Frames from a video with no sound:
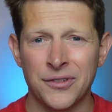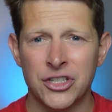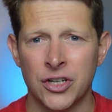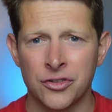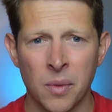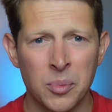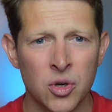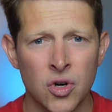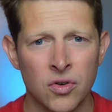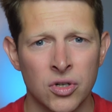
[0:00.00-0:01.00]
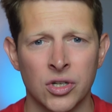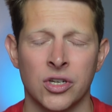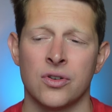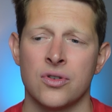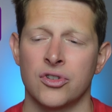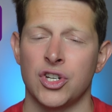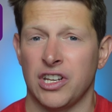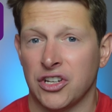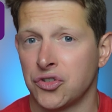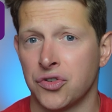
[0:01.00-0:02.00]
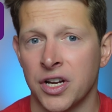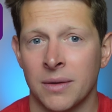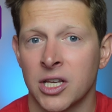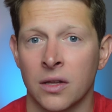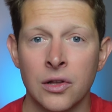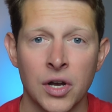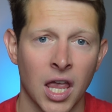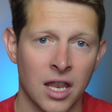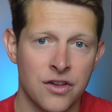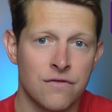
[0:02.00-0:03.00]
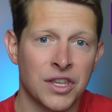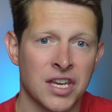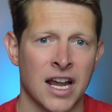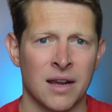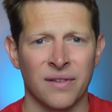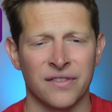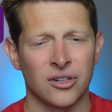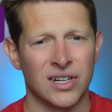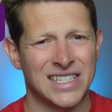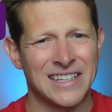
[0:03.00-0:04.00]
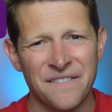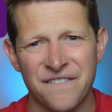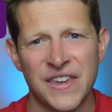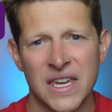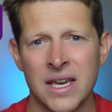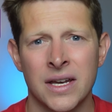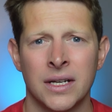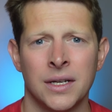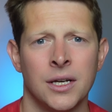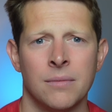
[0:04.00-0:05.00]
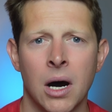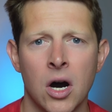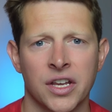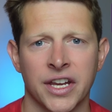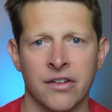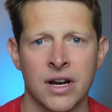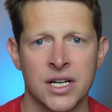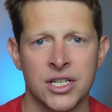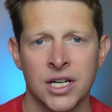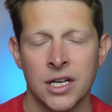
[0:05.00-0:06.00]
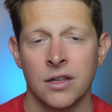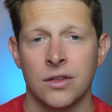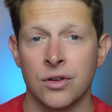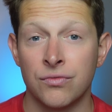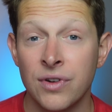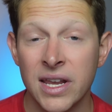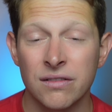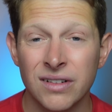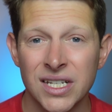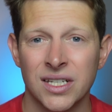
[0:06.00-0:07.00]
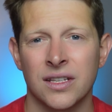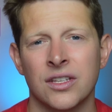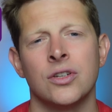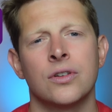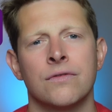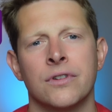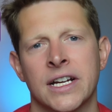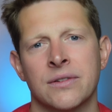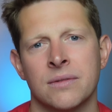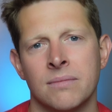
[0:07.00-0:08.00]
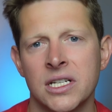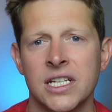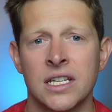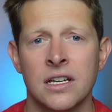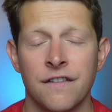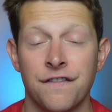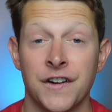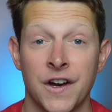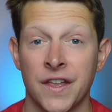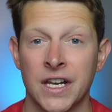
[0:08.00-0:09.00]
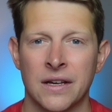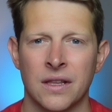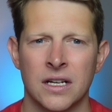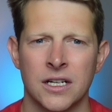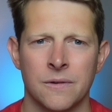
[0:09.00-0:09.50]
returns are poor, or you're just extremely unlucky and you retire before a severe market crash, there's a real risk that you could run out of money further down the line.